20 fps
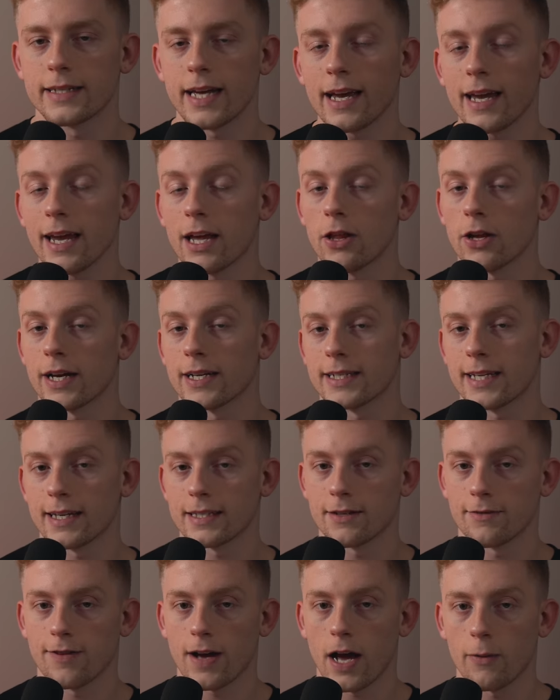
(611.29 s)
Taking a look at
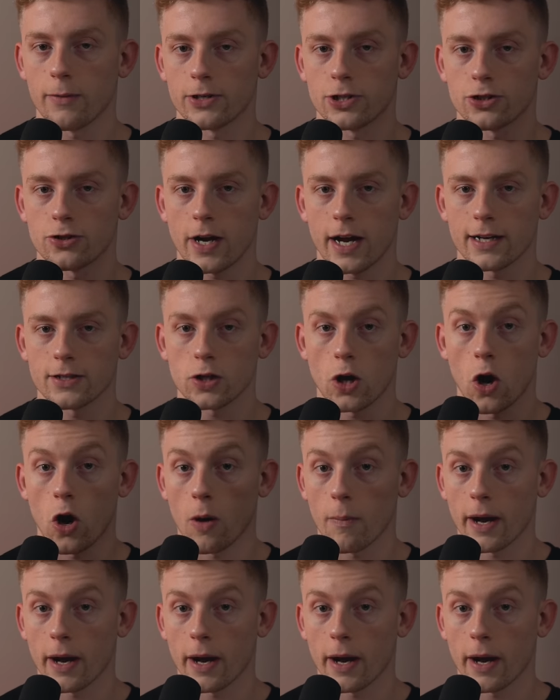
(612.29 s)
TeslaFi, which tracks all